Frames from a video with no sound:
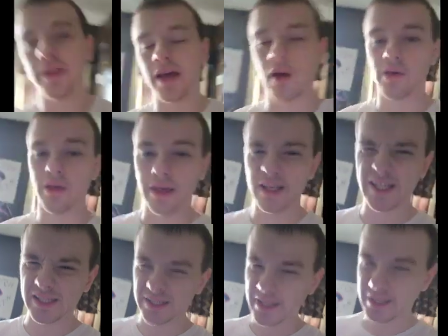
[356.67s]
that would like
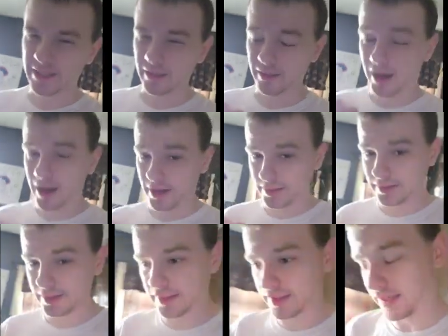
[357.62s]
sneak in the lines,